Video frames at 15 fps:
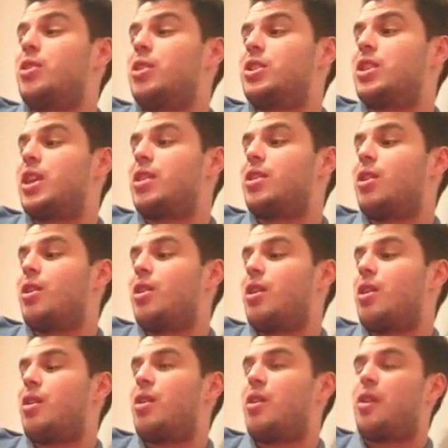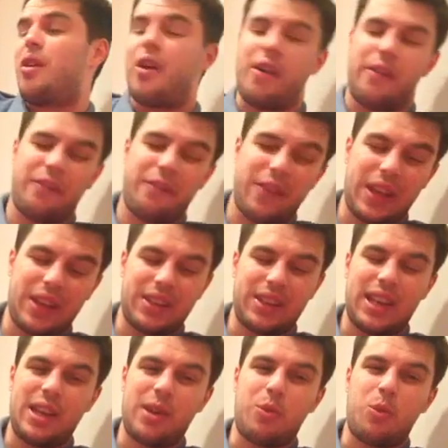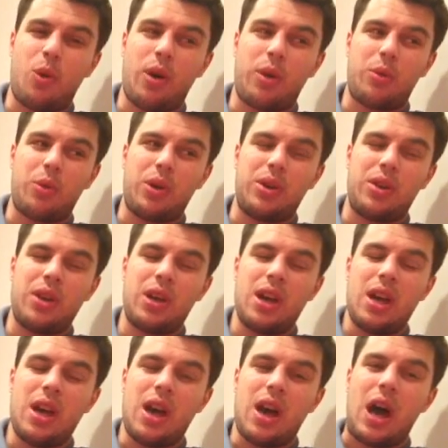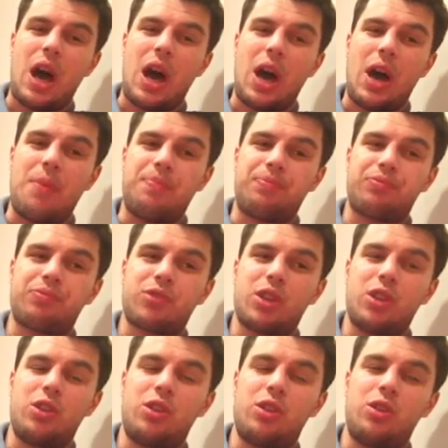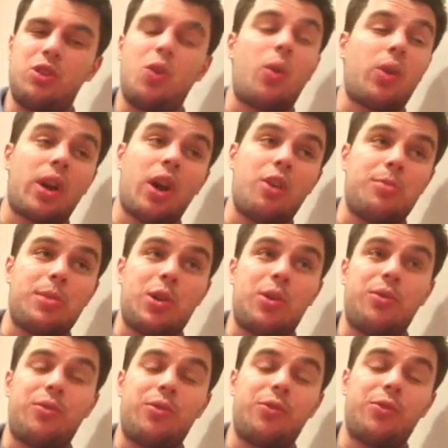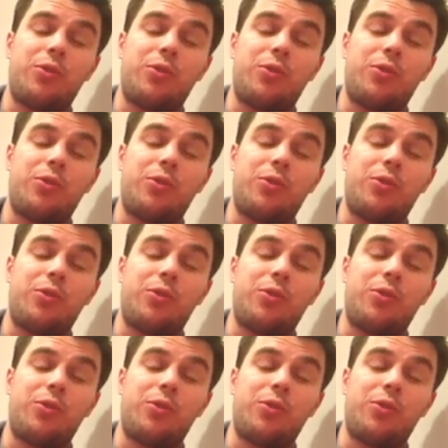I said that I think Dillian Whyte would not go beyond